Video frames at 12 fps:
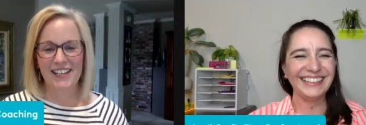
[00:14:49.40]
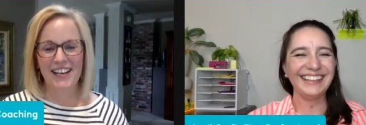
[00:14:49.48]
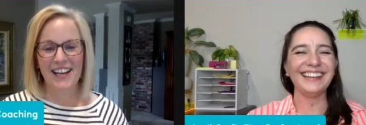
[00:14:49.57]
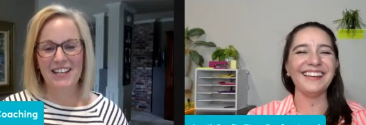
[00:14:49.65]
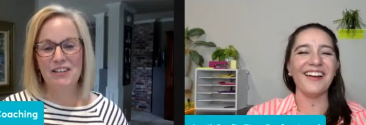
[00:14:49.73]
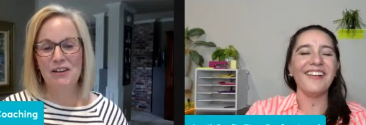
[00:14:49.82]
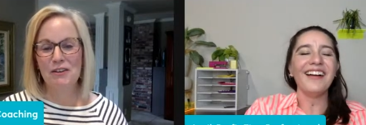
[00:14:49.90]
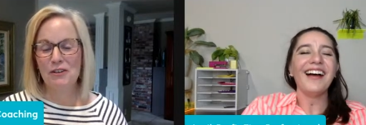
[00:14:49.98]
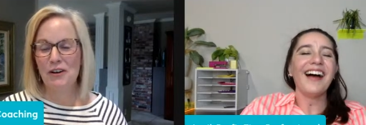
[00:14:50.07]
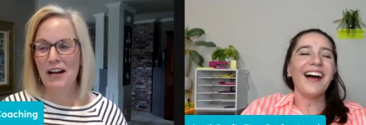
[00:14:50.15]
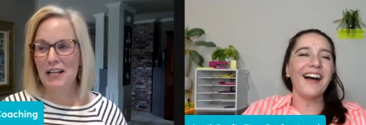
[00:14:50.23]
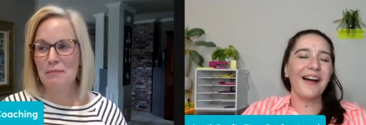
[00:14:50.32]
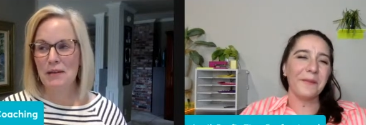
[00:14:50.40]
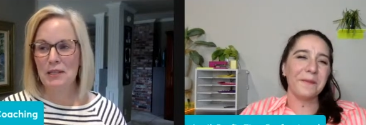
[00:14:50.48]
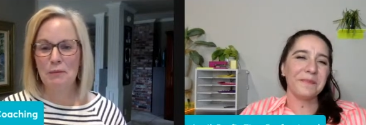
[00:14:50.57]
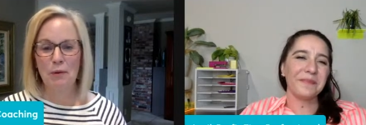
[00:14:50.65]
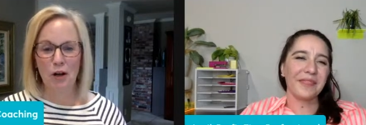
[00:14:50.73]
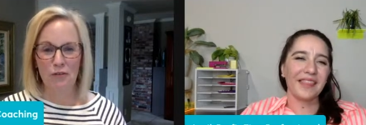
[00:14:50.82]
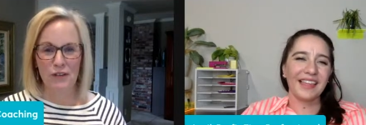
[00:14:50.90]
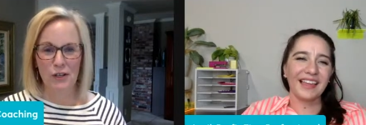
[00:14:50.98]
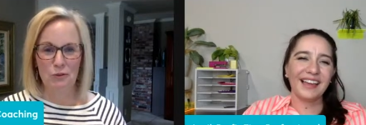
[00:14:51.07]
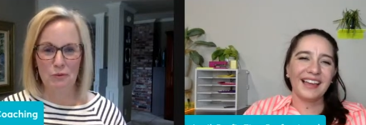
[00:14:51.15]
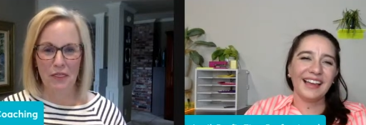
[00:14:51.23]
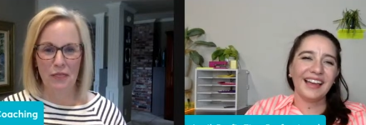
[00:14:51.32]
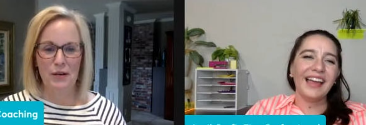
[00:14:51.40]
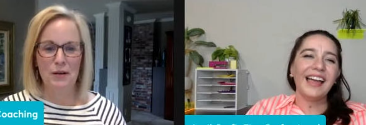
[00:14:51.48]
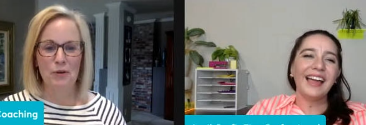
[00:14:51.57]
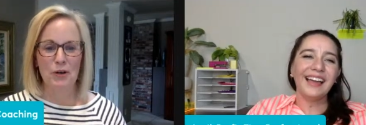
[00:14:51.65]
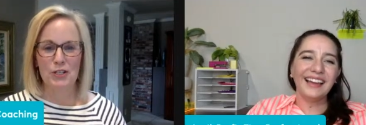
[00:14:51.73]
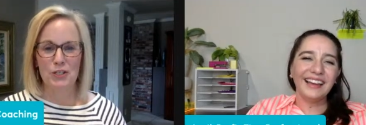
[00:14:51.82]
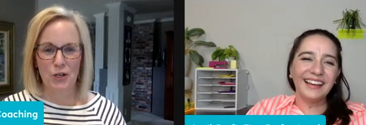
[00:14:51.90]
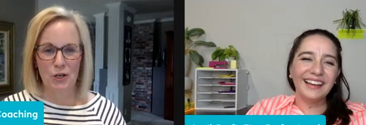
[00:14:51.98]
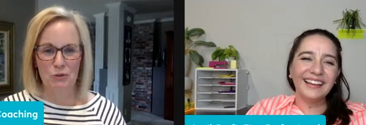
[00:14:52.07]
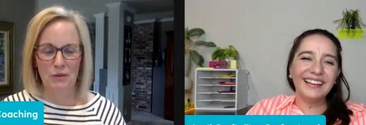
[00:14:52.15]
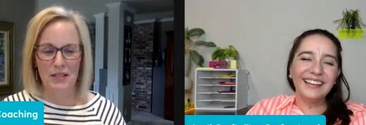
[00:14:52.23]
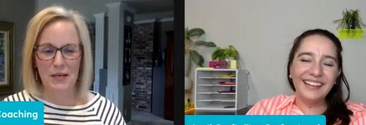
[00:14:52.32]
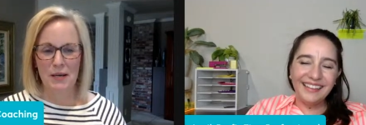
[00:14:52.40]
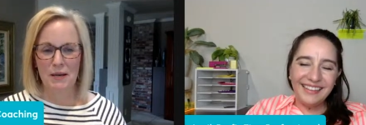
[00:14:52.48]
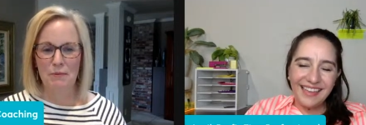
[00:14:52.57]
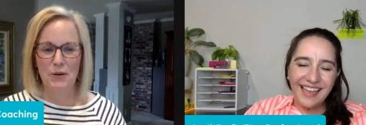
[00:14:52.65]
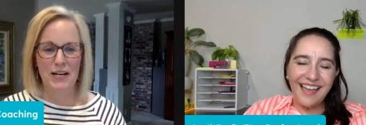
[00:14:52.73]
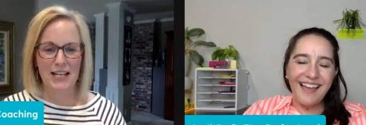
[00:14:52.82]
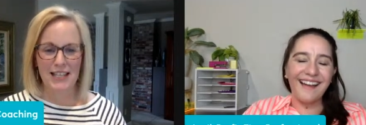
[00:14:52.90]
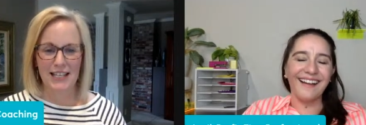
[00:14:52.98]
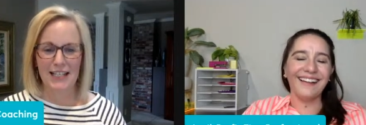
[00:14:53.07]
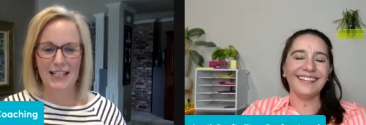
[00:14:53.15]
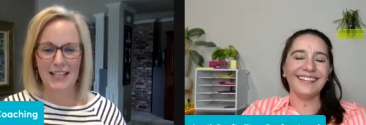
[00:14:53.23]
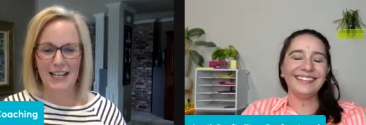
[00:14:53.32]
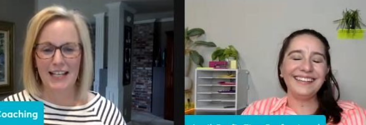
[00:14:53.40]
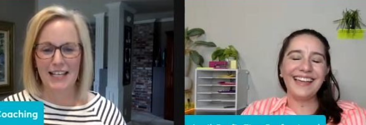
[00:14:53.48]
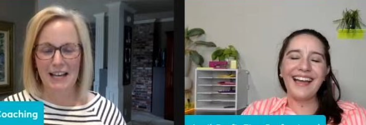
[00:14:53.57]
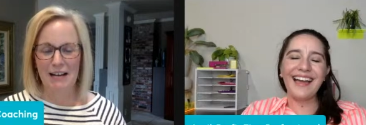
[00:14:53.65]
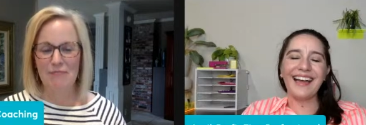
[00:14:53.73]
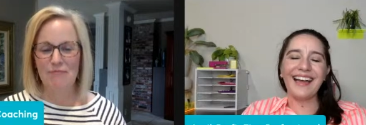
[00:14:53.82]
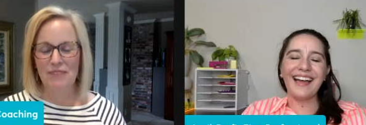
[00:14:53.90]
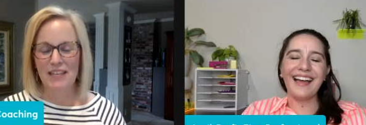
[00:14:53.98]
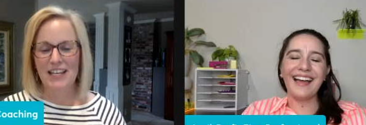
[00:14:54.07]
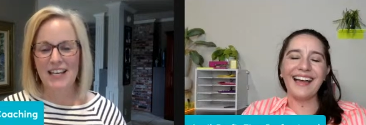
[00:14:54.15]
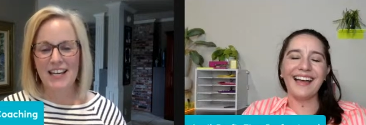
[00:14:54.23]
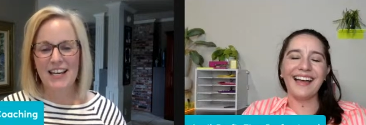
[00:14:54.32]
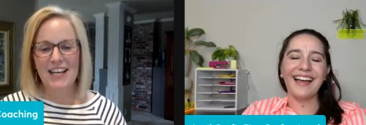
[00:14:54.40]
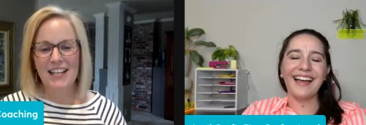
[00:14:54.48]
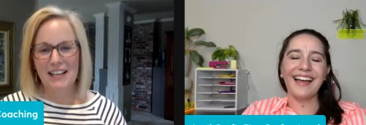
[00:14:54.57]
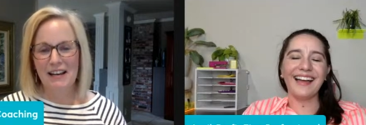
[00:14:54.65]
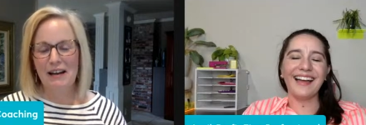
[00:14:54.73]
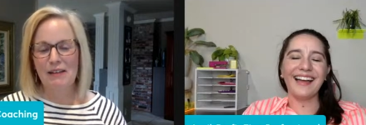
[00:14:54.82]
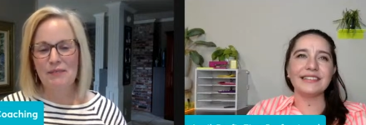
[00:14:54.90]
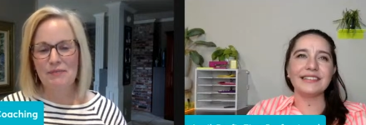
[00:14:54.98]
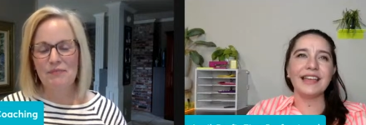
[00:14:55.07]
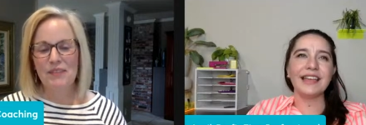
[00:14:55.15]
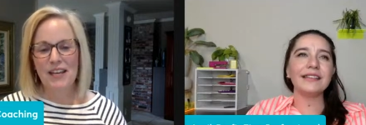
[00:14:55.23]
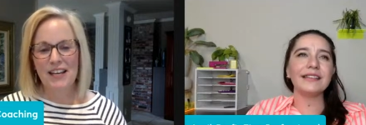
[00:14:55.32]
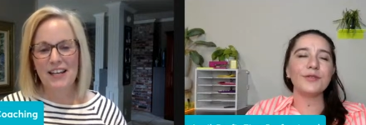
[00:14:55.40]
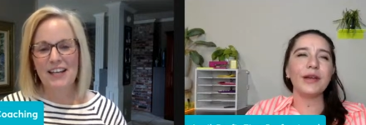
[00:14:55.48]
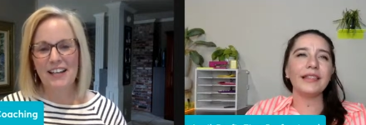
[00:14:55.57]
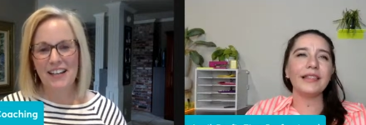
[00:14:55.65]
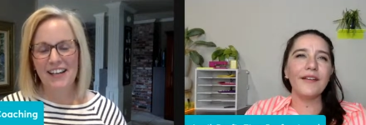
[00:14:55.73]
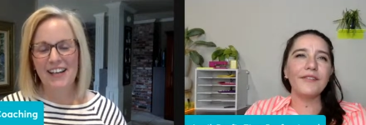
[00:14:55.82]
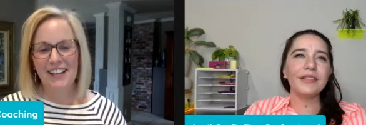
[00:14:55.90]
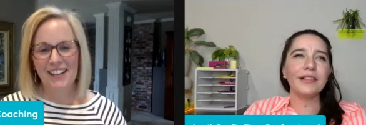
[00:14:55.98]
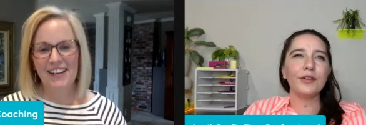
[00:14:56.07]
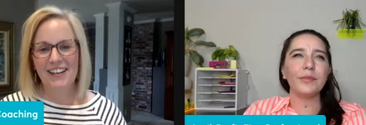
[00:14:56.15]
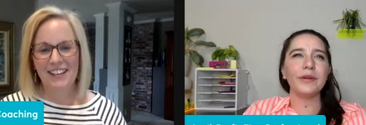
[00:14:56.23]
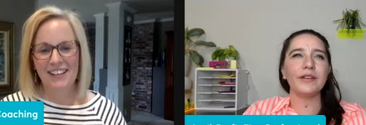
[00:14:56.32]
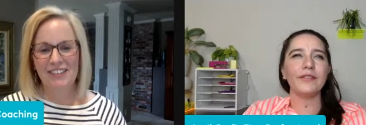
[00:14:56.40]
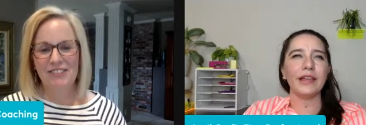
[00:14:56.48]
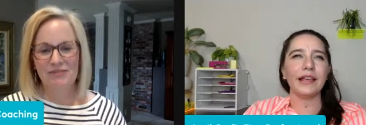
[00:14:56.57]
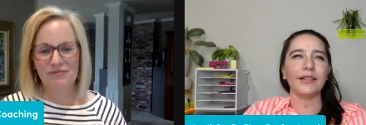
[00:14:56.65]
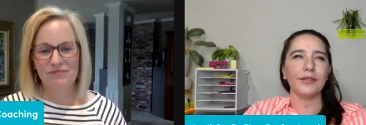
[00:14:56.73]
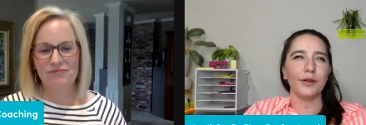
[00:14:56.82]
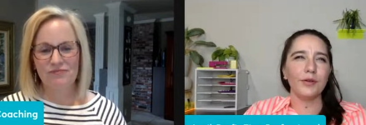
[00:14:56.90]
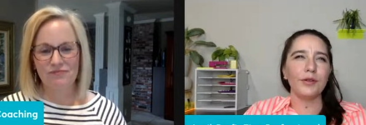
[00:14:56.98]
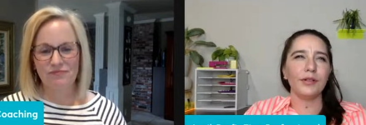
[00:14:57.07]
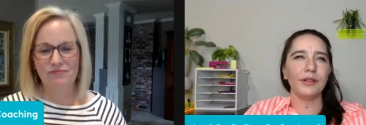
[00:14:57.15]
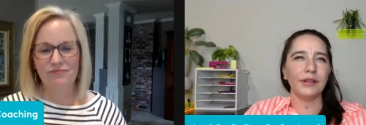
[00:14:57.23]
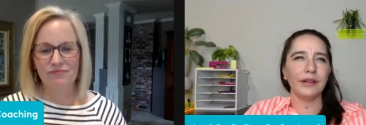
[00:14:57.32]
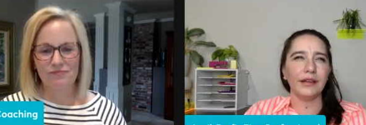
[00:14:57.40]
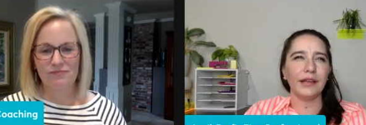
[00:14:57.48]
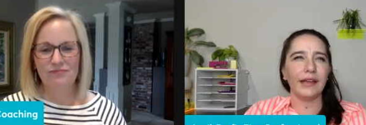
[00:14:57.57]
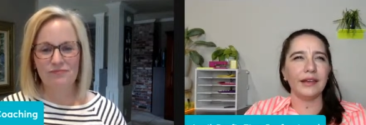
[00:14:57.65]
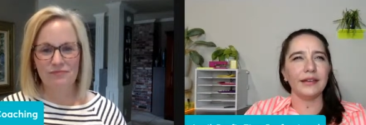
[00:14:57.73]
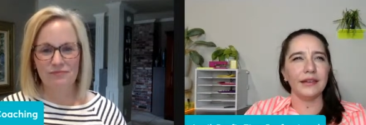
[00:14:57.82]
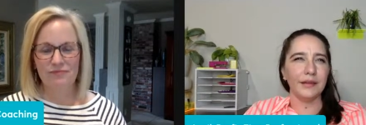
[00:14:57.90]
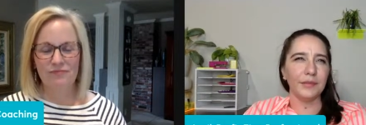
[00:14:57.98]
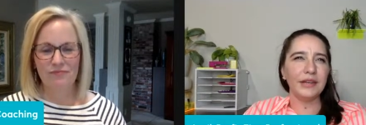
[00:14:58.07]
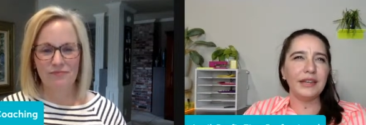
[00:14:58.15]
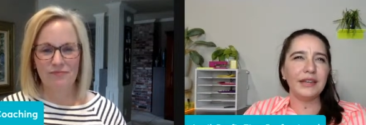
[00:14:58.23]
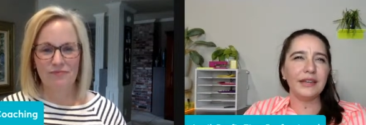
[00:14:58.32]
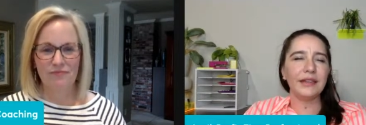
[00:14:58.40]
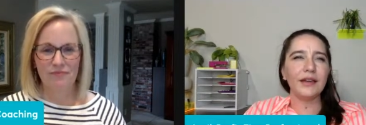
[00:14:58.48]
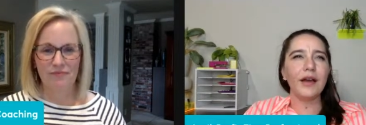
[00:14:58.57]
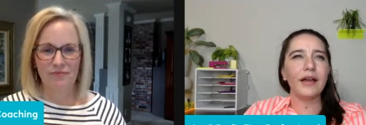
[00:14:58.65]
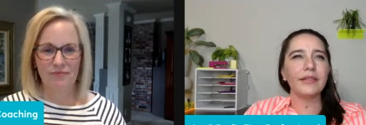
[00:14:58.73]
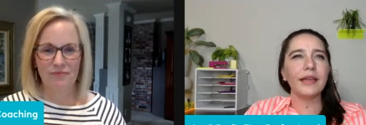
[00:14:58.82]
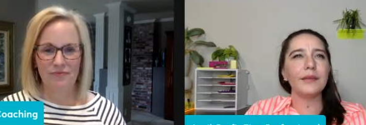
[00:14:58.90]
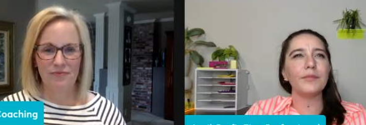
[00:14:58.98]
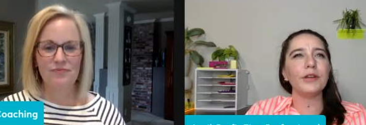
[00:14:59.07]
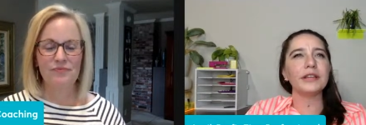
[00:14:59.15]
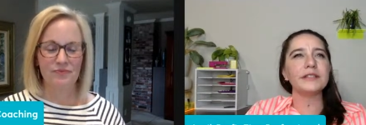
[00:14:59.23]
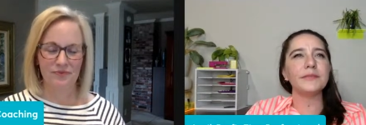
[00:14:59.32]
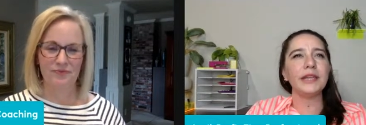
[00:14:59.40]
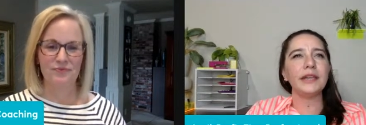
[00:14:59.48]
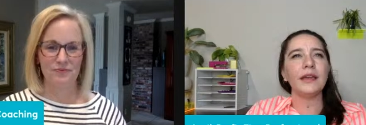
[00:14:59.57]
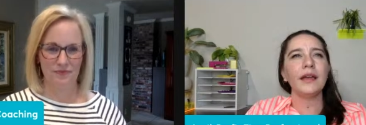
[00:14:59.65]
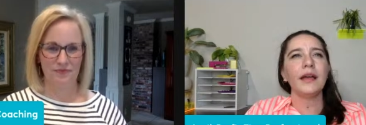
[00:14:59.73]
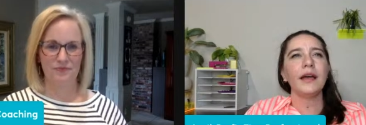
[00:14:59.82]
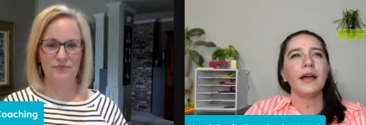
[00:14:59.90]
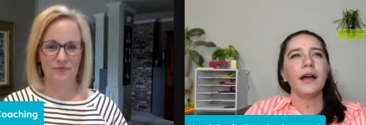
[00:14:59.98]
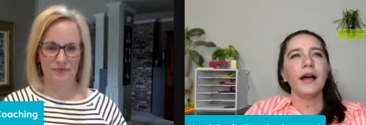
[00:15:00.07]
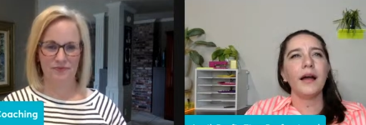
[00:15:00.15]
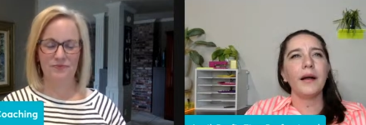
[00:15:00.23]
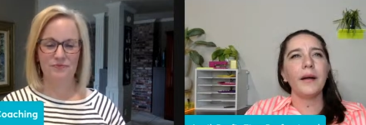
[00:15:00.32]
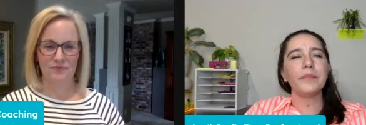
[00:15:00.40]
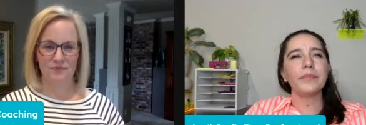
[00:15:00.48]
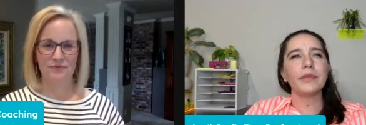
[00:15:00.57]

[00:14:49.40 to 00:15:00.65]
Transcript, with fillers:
Speaker 1: you and know? you are not going to be at the ball field with them or at church with them yeah, or anything. Yeah. yeah. It's yeah. just
Speaker 2: nice. And I, I love the little bit of like local anonymity that online brings mm-hmm. me. Um, mm-hmm.